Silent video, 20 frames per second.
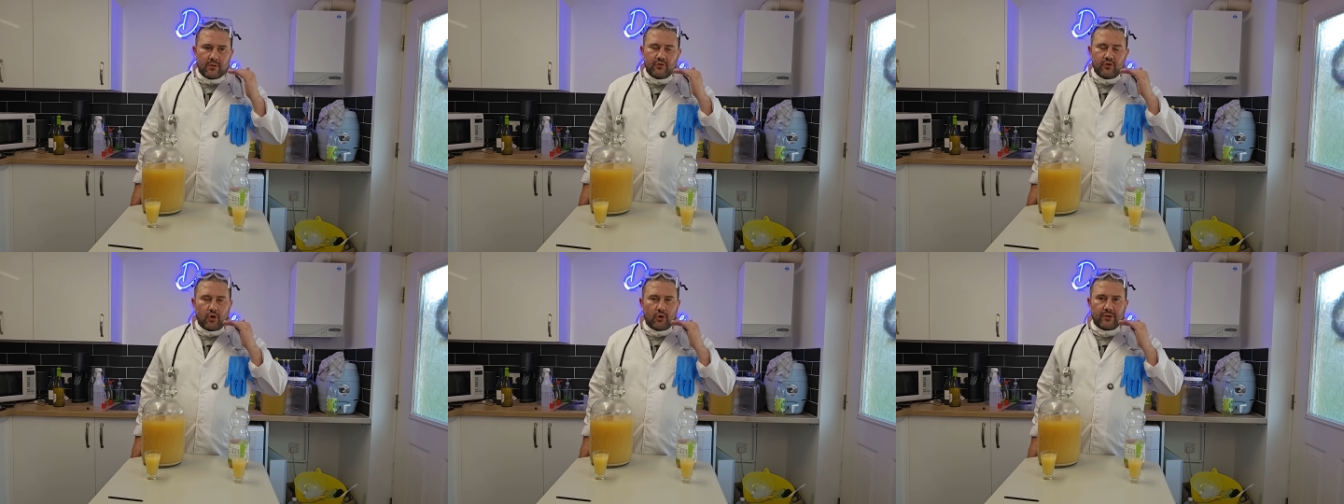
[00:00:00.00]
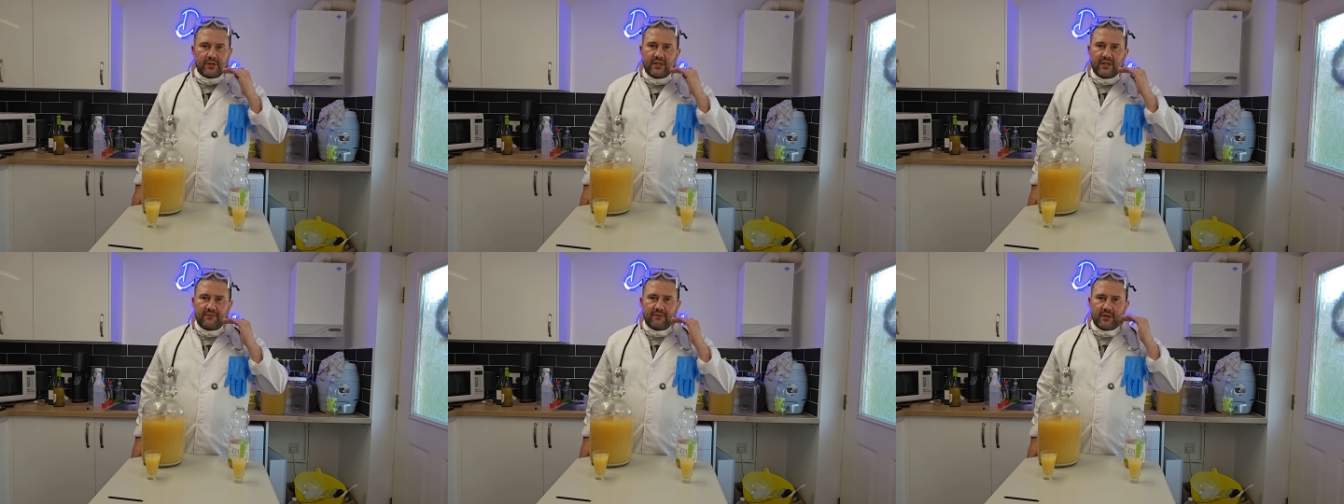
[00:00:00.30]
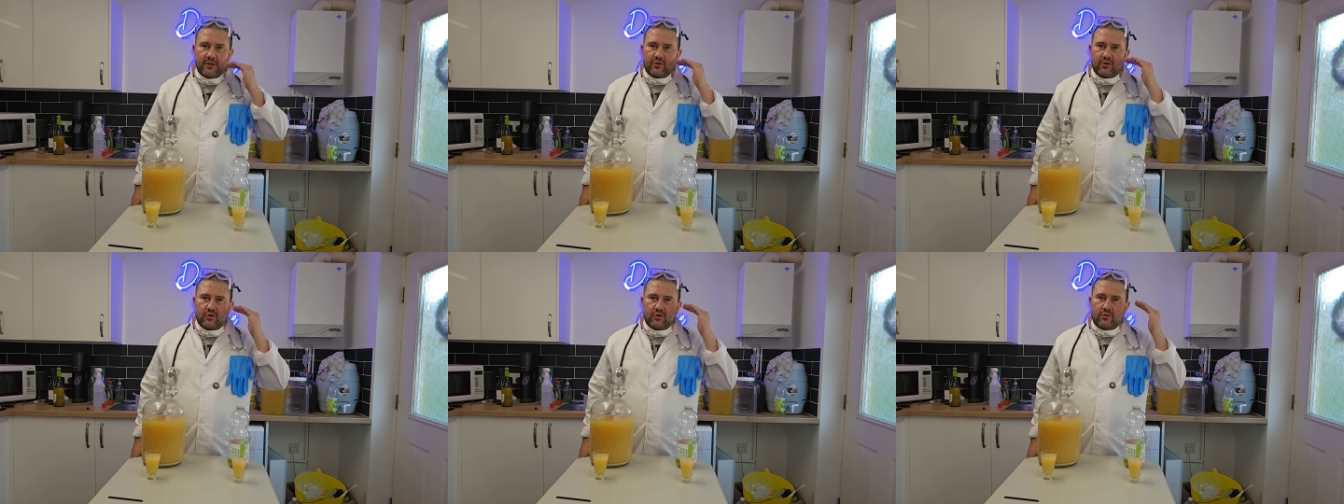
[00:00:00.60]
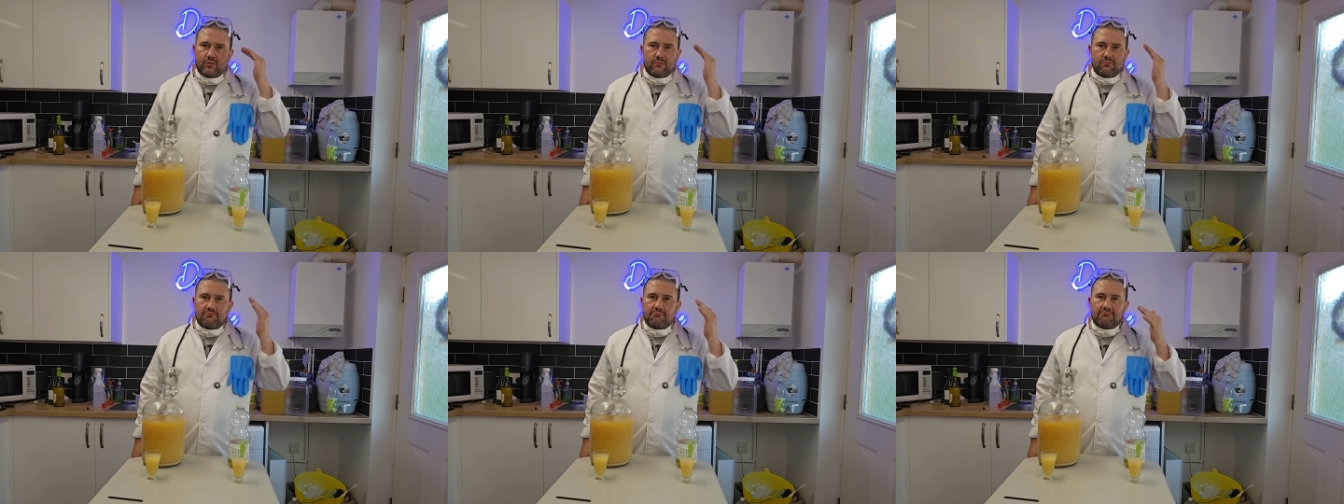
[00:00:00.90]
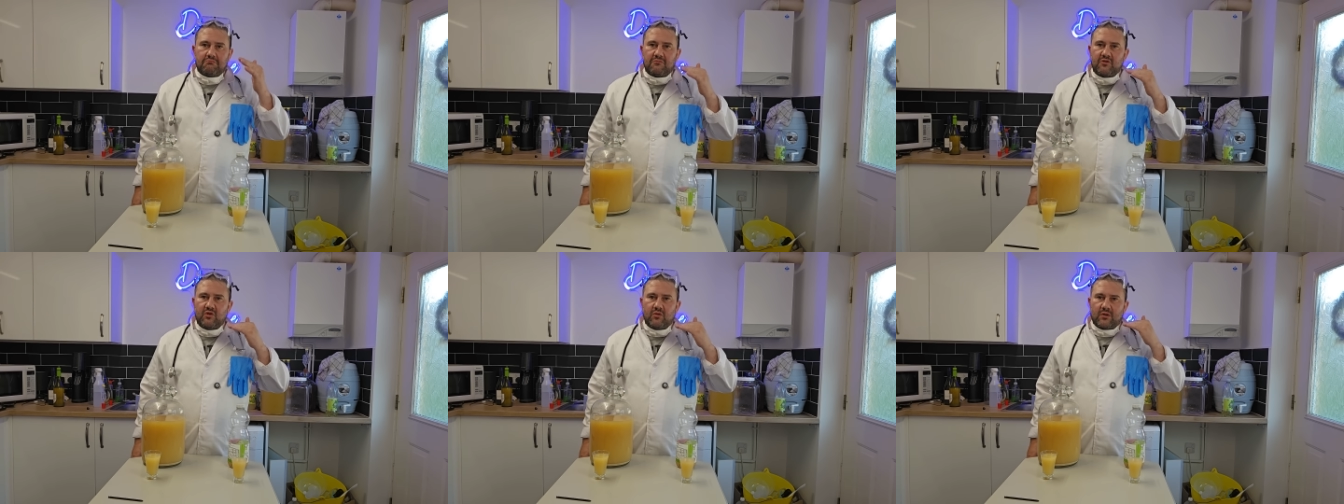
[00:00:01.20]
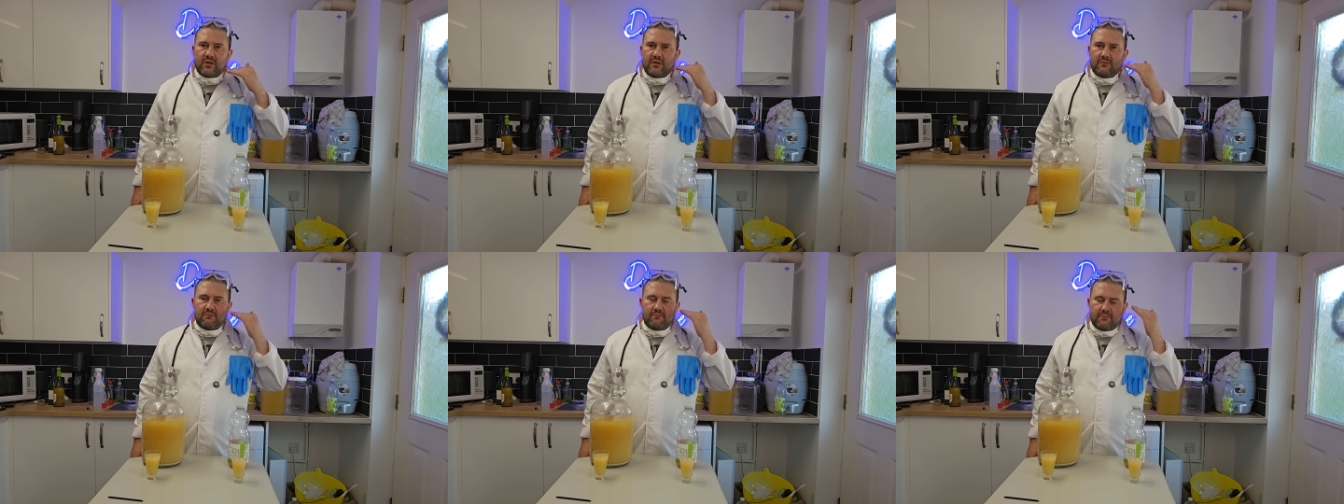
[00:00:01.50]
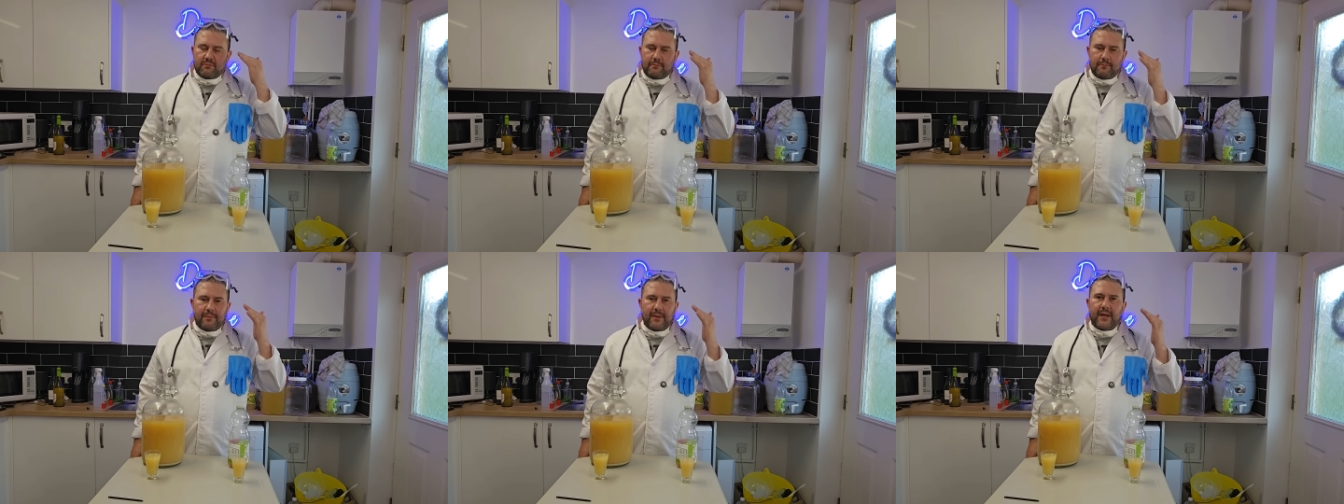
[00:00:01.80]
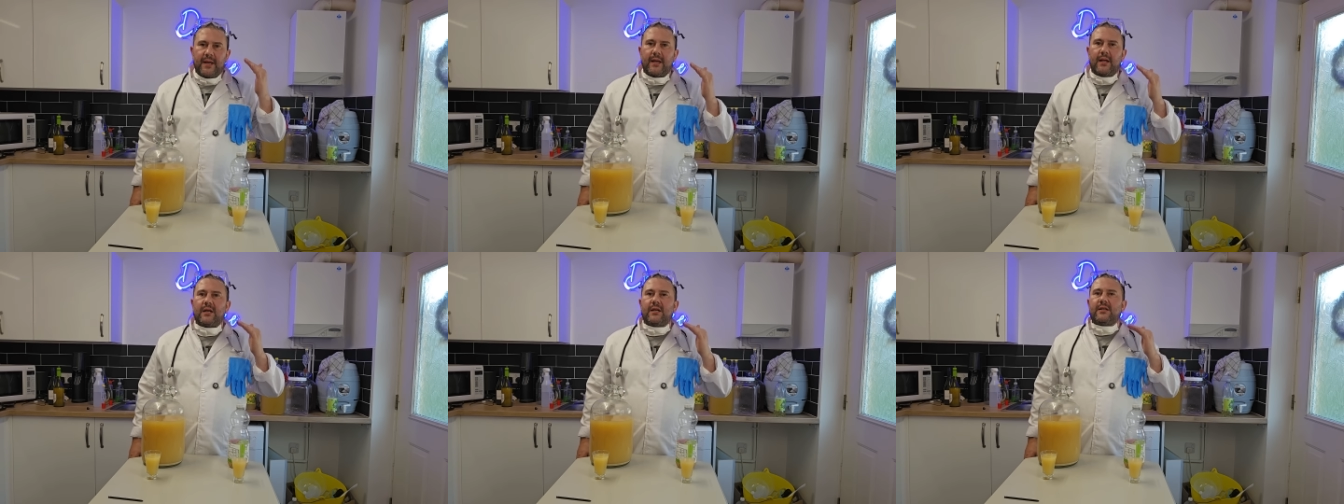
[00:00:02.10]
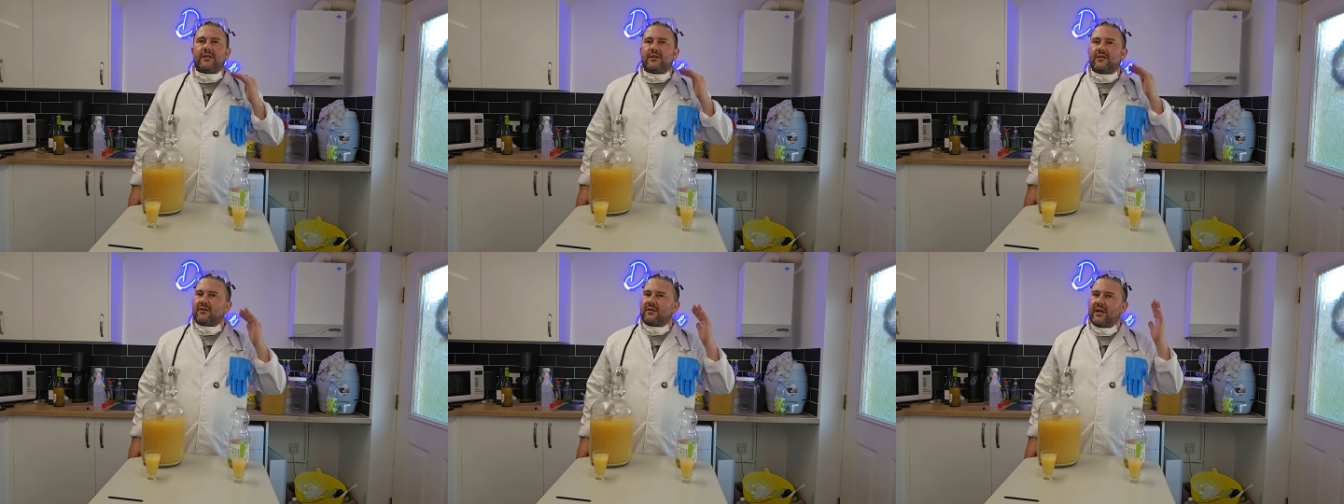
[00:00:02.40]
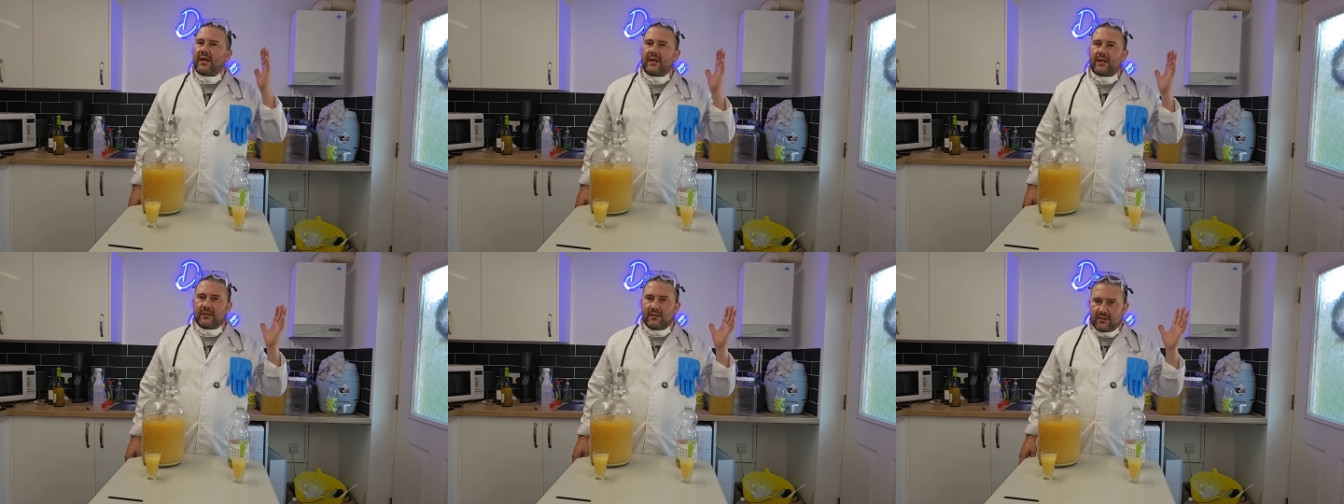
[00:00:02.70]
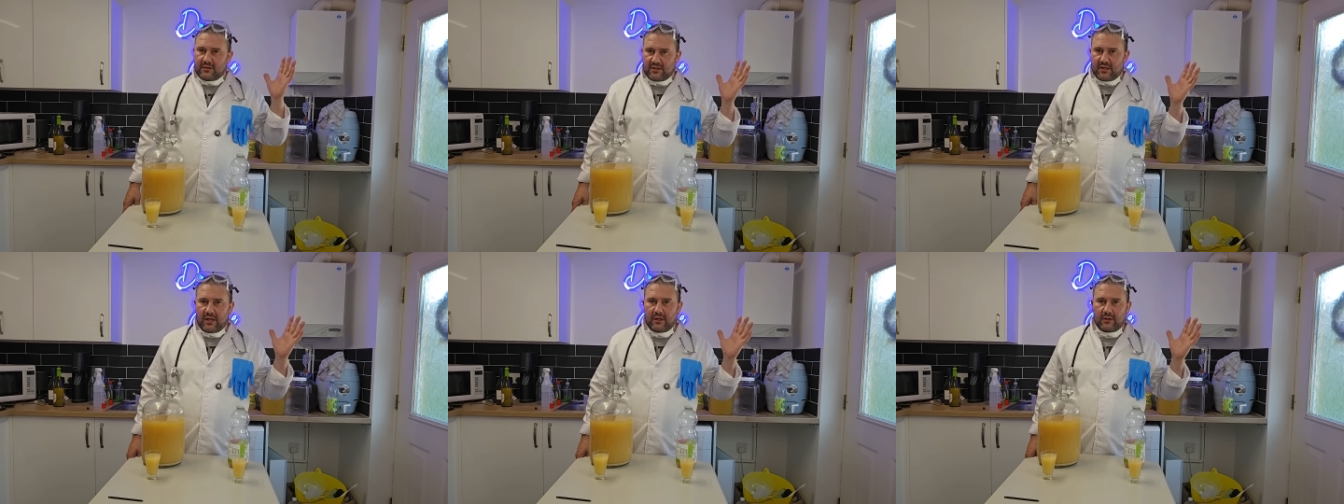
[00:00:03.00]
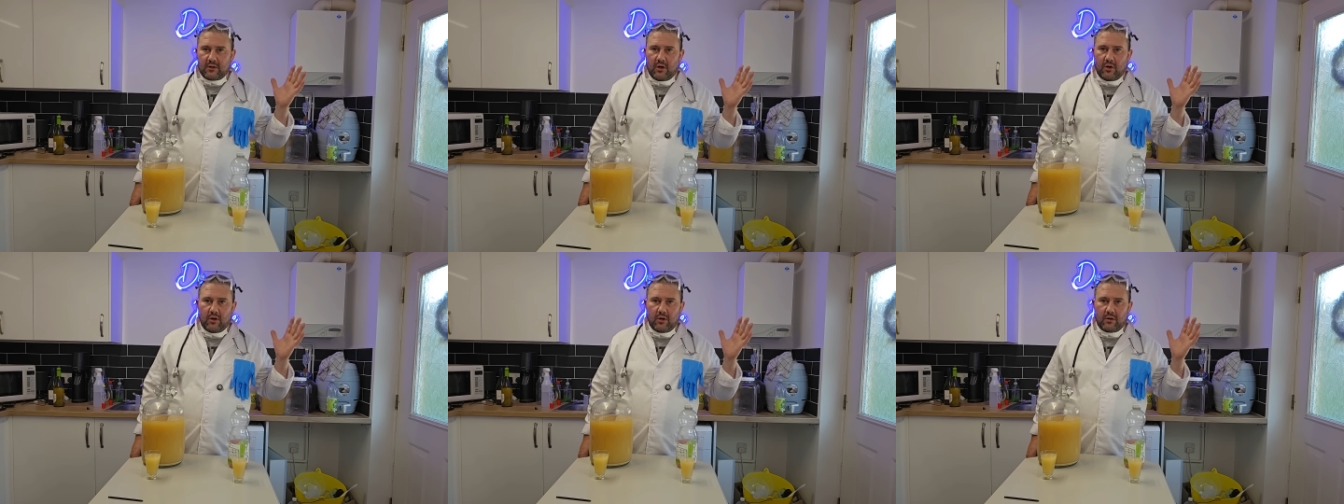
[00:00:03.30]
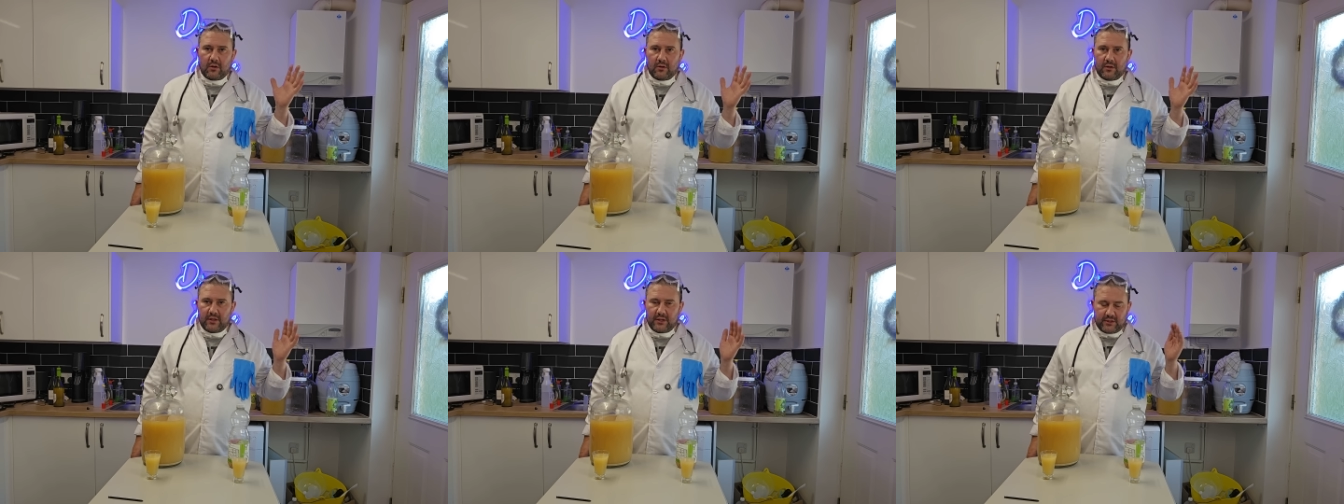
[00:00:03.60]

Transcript: Not even, you can barely detect its alcohol.